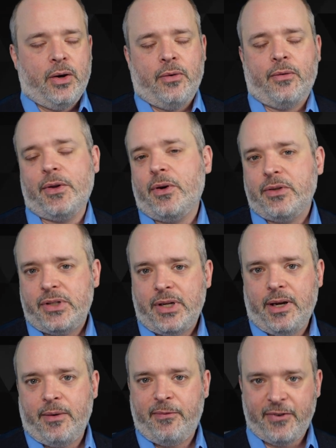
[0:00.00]
For those
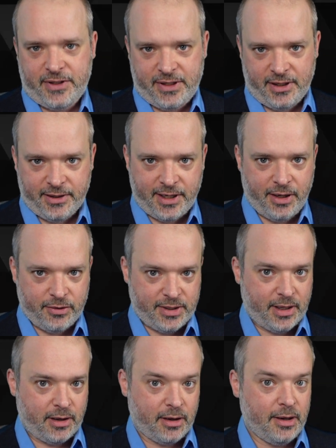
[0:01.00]
facilitators
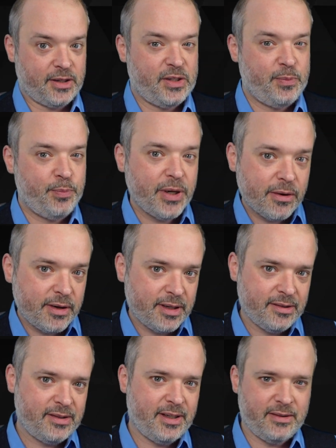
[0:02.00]
that are
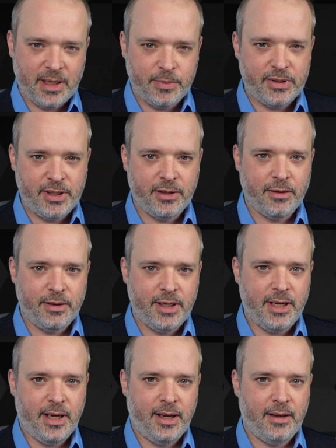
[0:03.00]
experienced in
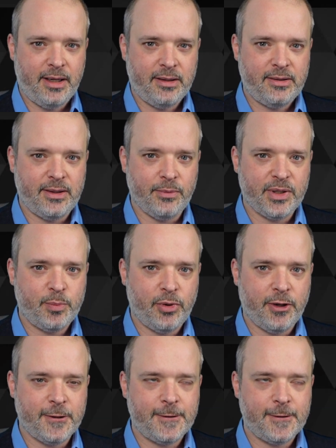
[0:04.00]
cybersecurity and incident response,